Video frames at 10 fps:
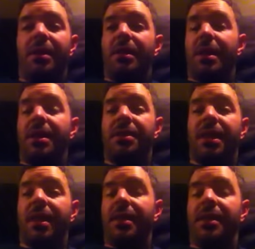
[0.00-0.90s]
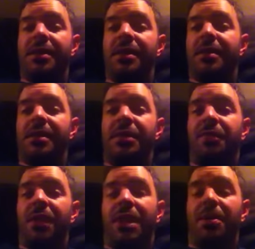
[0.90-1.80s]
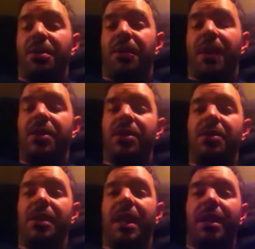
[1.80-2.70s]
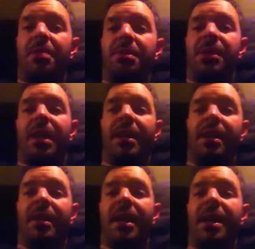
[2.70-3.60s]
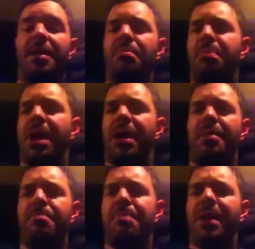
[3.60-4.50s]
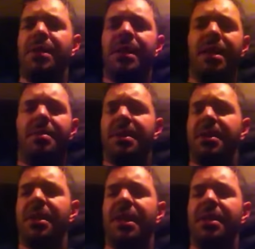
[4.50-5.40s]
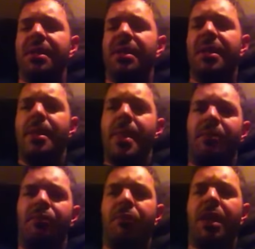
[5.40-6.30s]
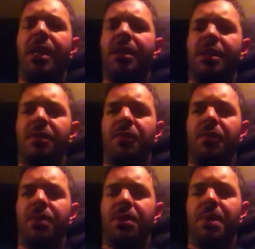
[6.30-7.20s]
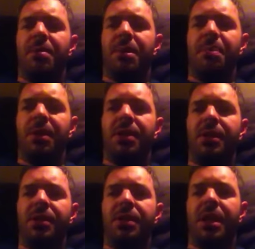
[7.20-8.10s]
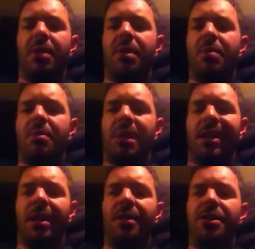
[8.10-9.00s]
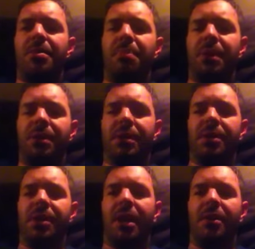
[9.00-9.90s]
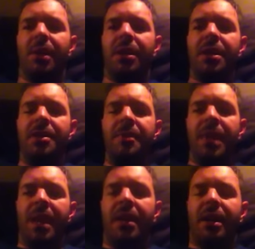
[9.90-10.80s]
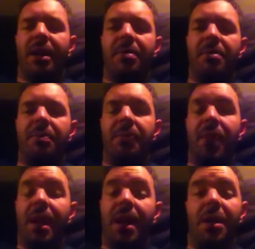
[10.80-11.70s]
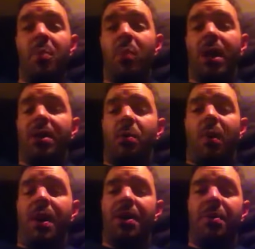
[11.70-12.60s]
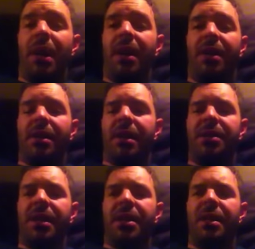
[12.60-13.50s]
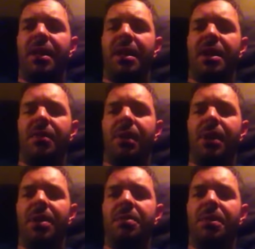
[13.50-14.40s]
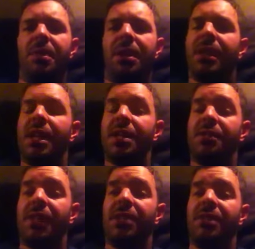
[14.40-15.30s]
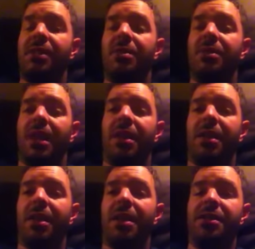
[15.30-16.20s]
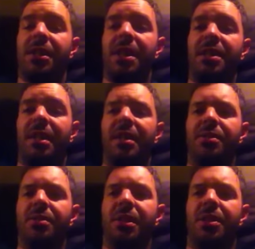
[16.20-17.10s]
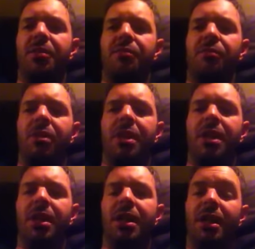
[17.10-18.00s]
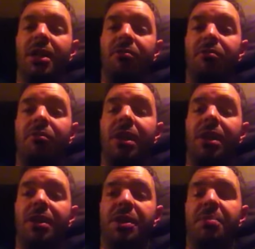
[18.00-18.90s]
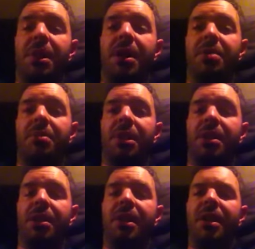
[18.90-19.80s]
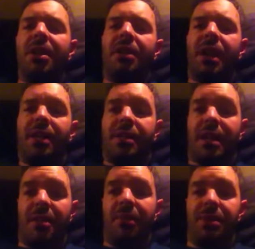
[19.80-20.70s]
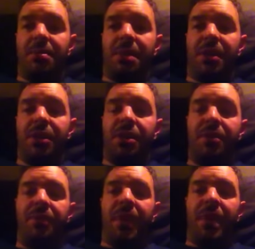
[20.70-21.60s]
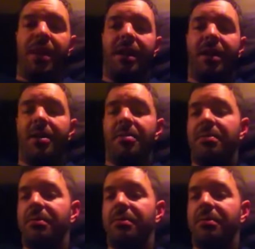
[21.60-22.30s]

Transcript: like I say, this video is thanks to you, Dan. I'm sat here laying in bed. I'm buzzing. I'm excited. Really looking forward to where my business is going, where my coaching business is going. And I'm wide awake at, like I say, nearly 1:30 in the morning. And that's thanks to you, Dan. The last 10 days or so, you've really inspired me. Thanks ever so much. As